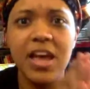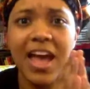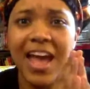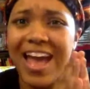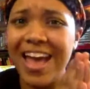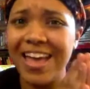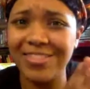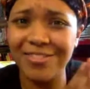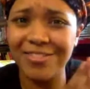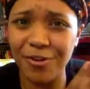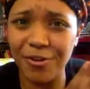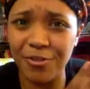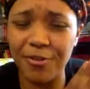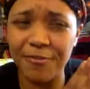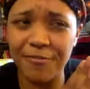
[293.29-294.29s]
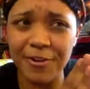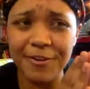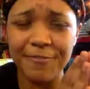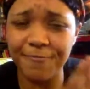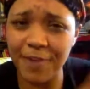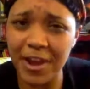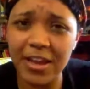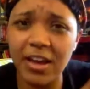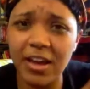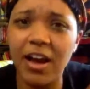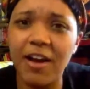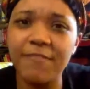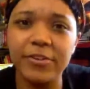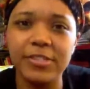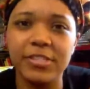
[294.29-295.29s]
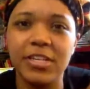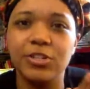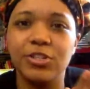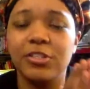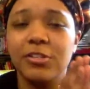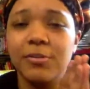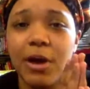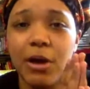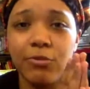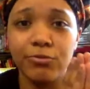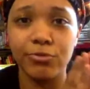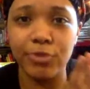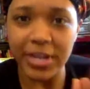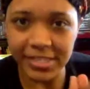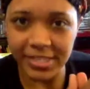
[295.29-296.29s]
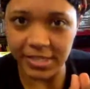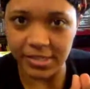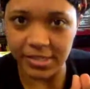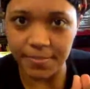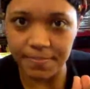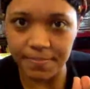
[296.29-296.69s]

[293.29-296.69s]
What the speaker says: and the very frank conversations about racism.